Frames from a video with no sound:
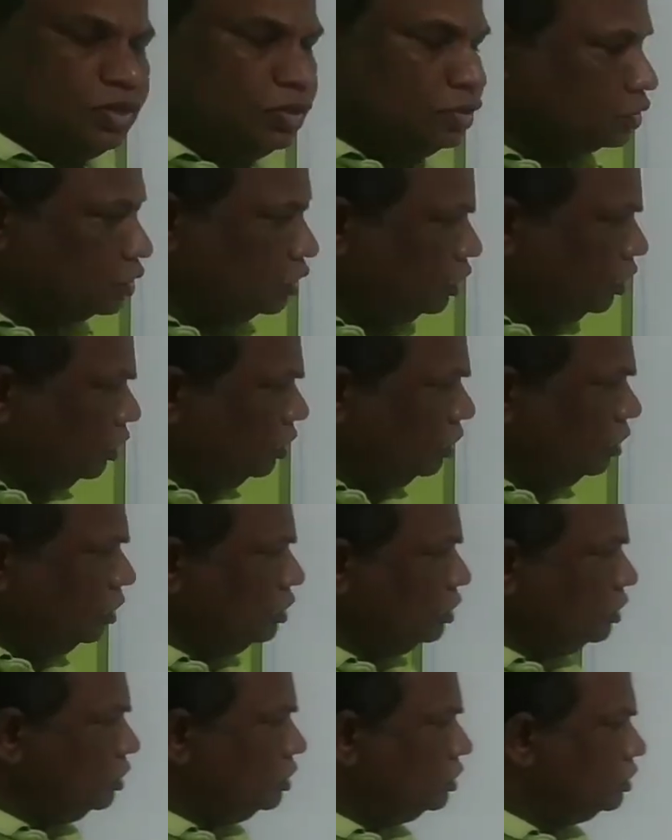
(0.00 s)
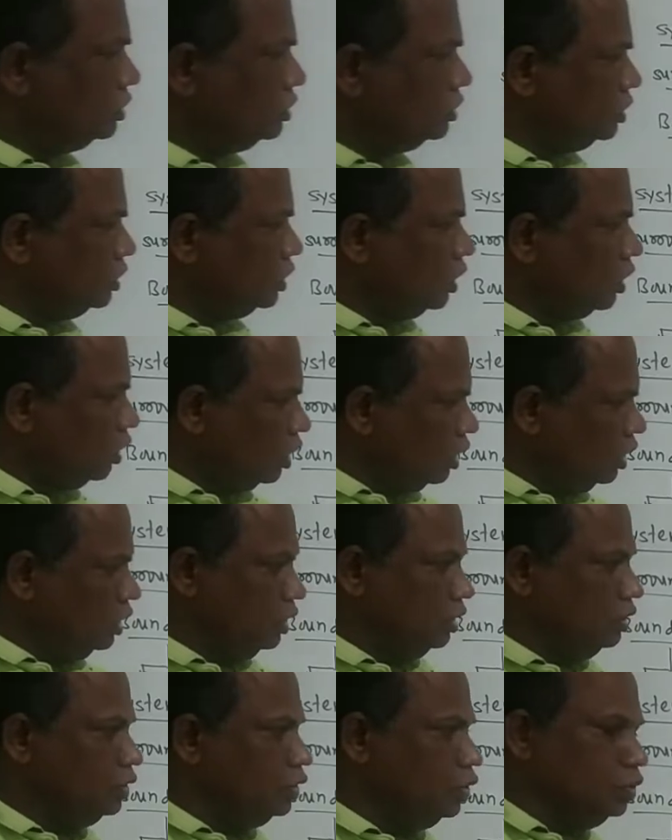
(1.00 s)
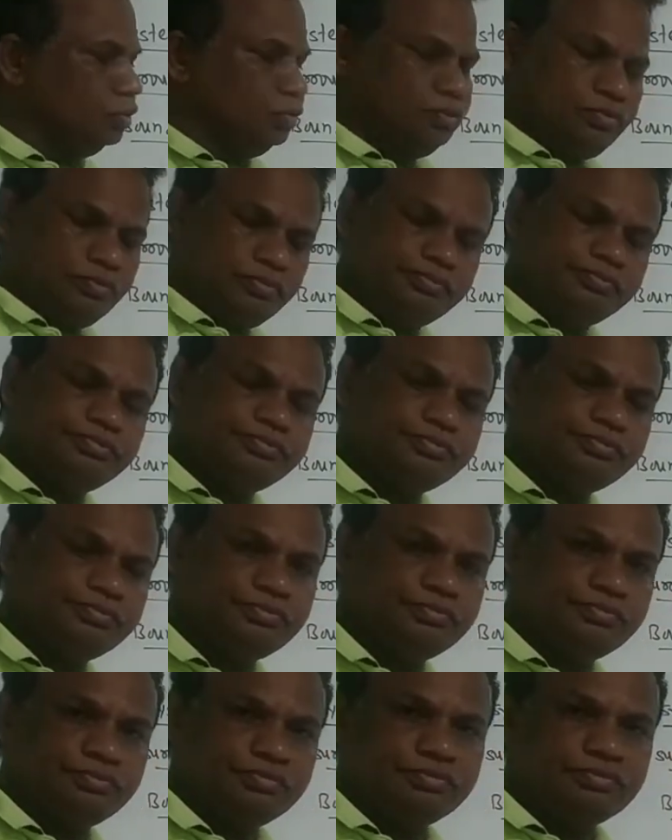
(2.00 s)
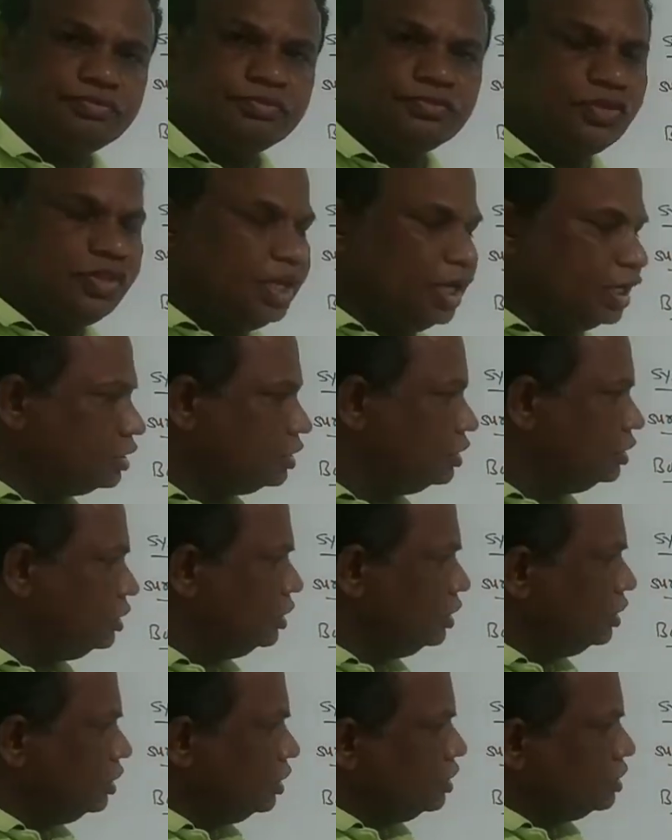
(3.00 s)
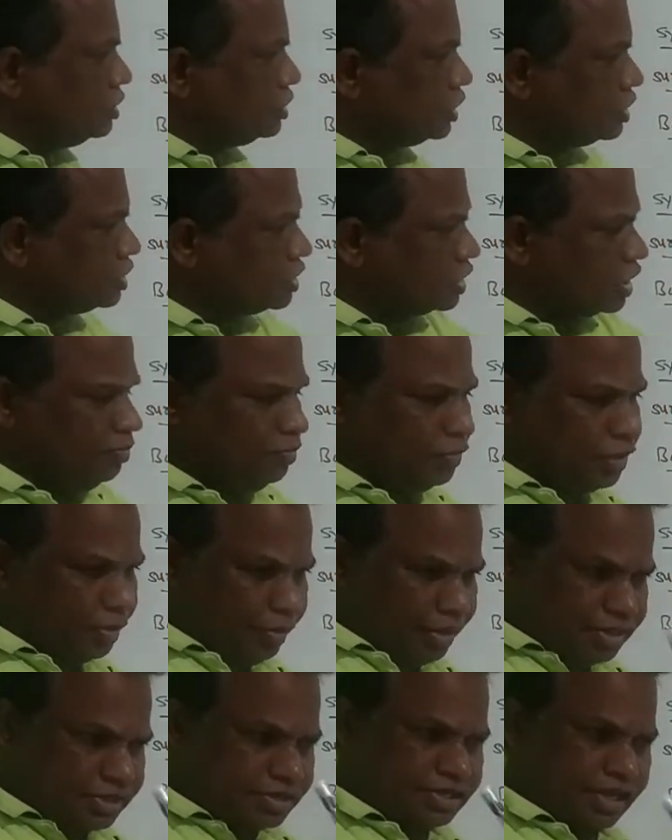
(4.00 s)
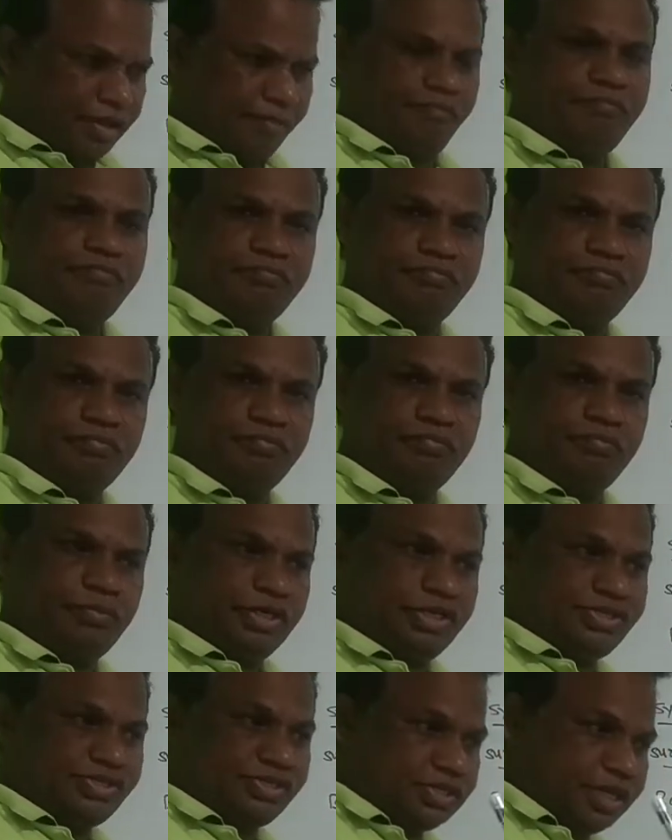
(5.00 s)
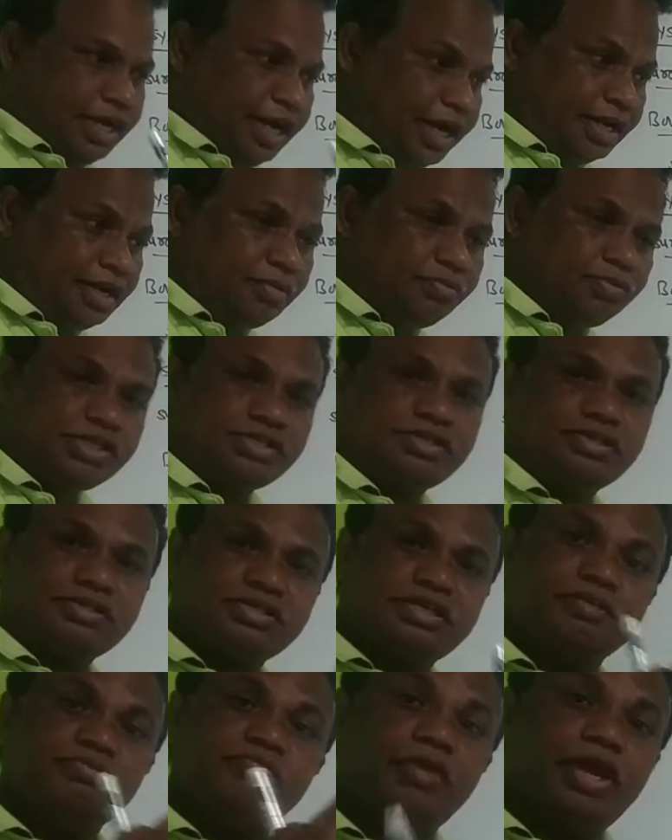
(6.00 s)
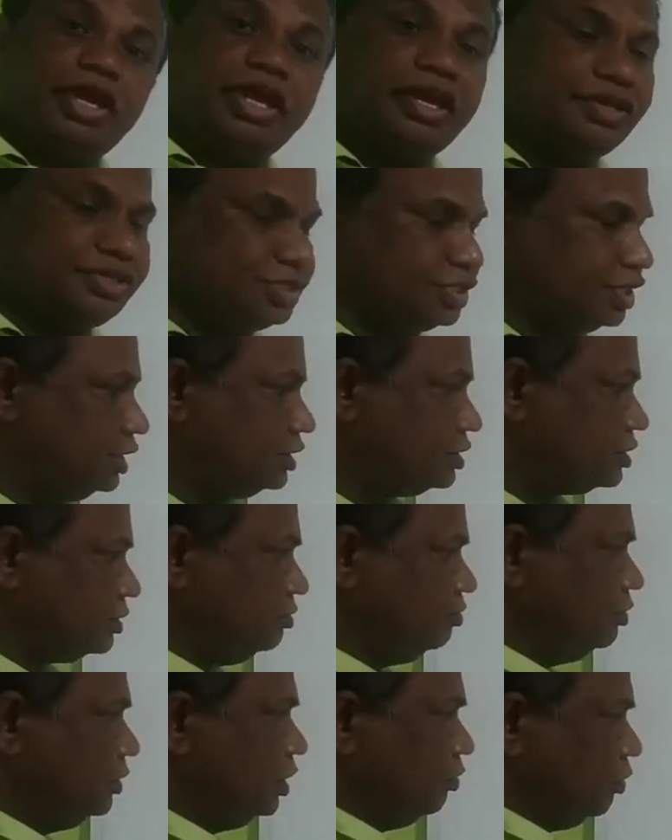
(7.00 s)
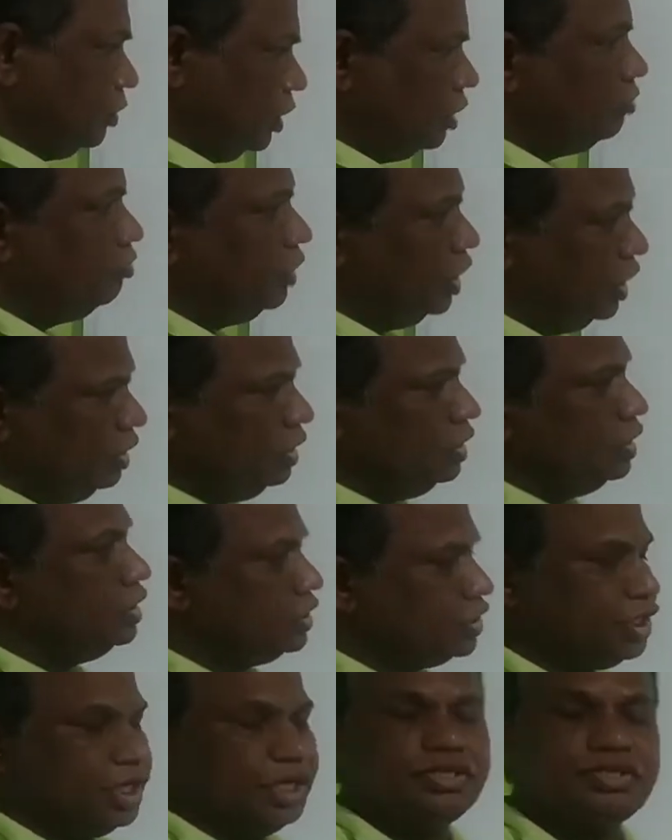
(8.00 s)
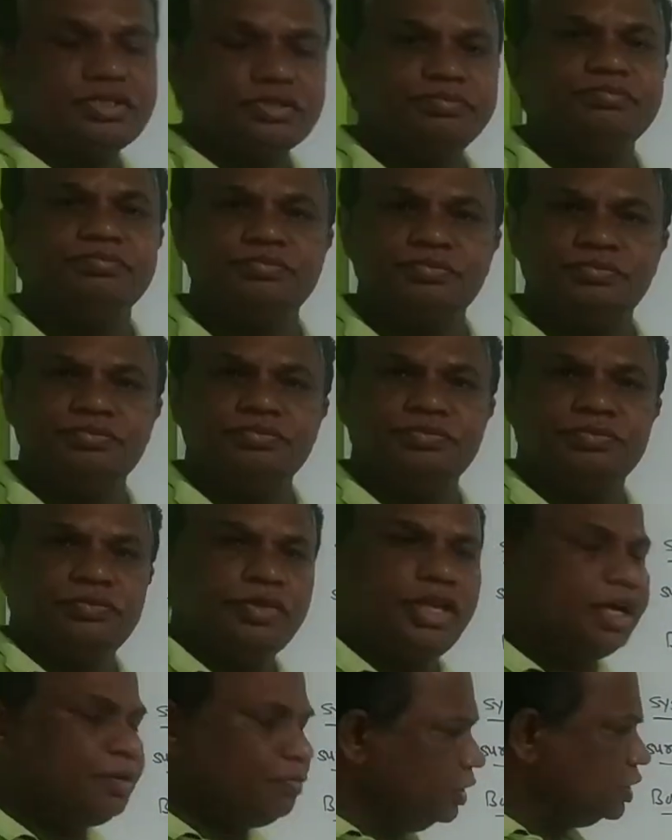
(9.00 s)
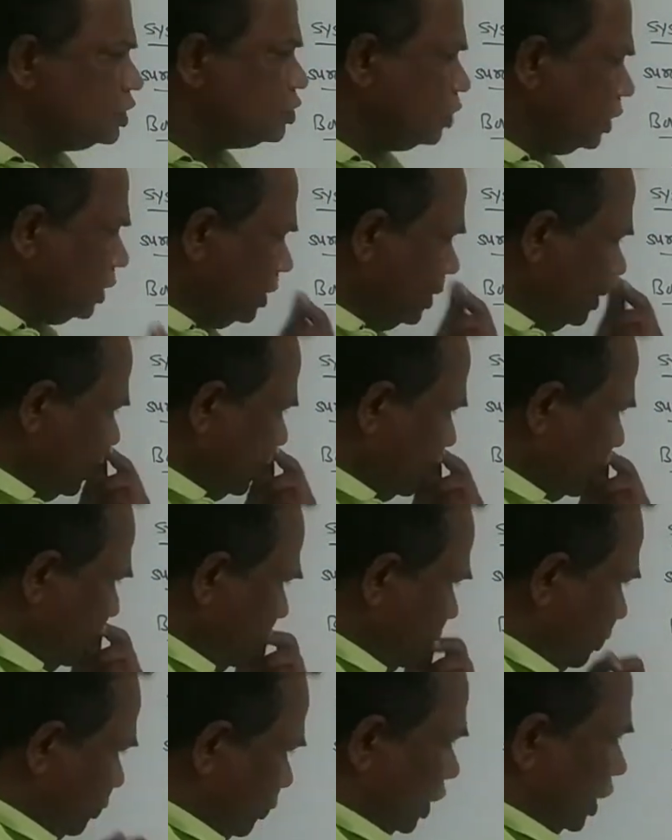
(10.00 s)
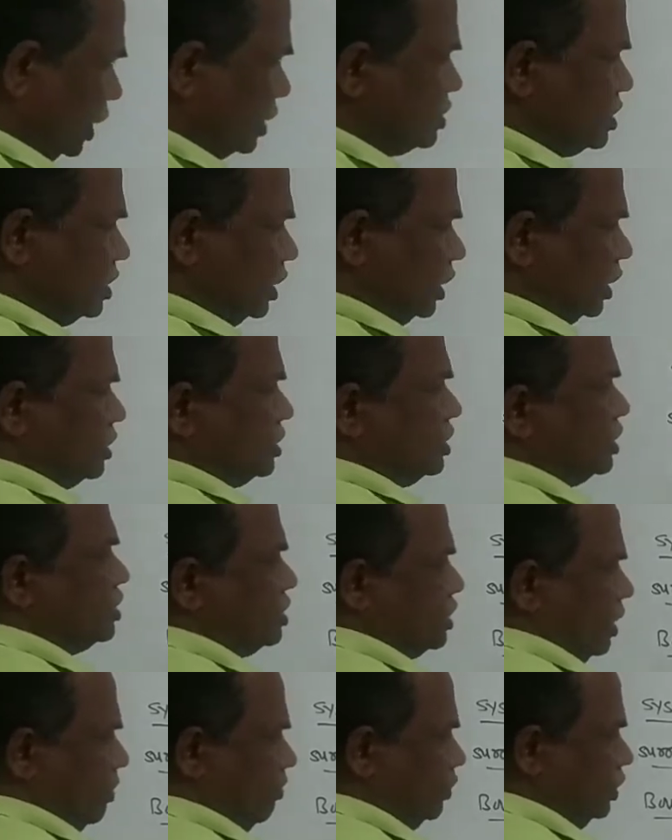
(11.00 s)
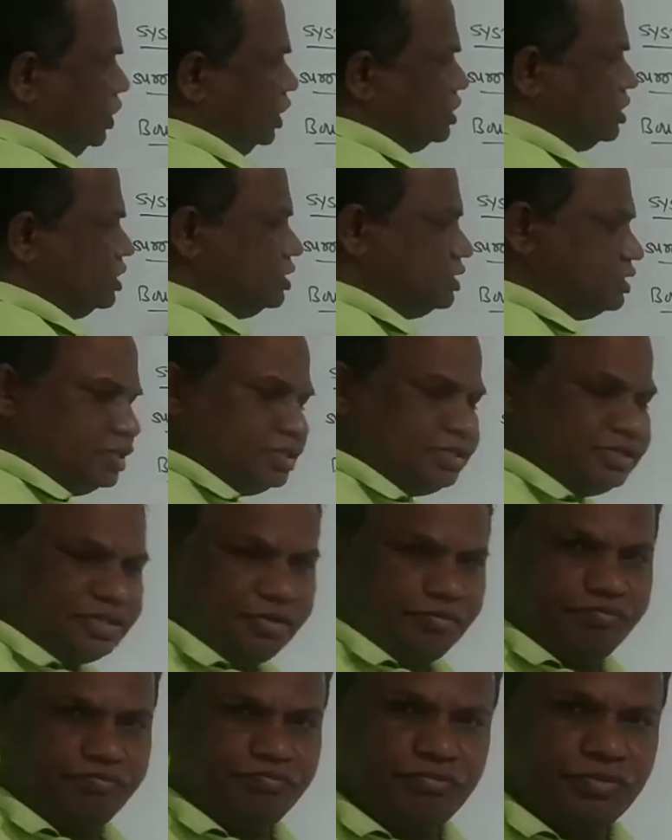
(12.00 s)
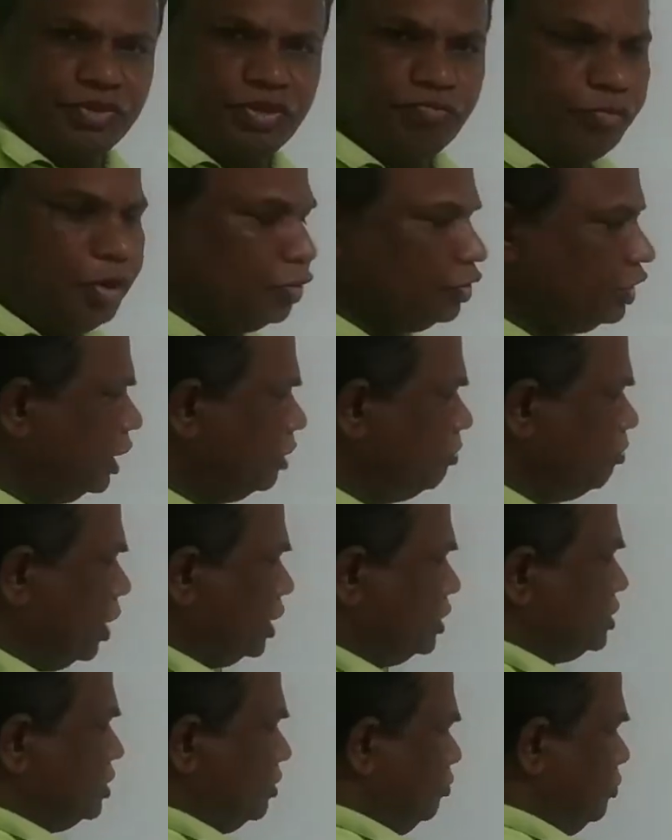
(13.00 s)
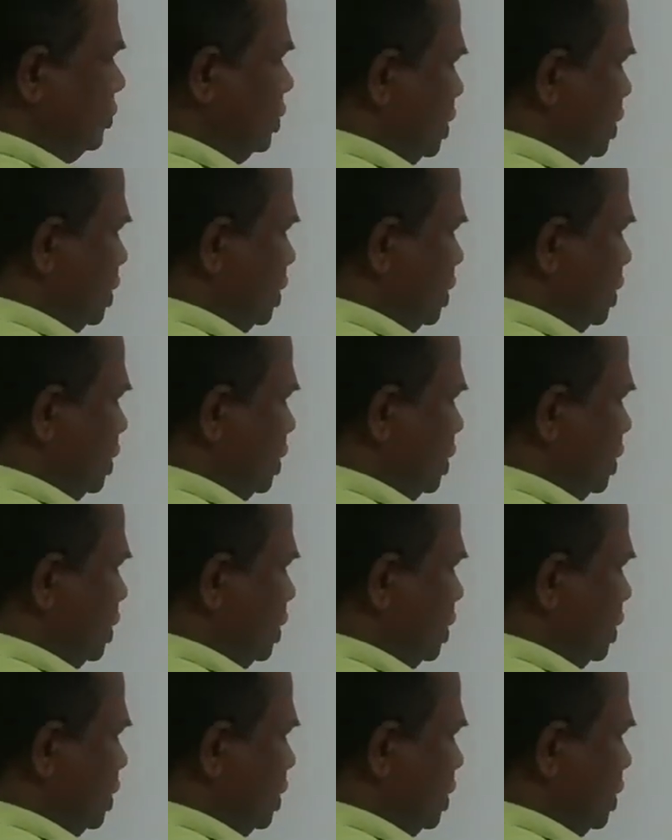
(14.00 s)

So you all know that system remains same, but state of the system may change. That means what? If we consider a system, this is system, bounded by some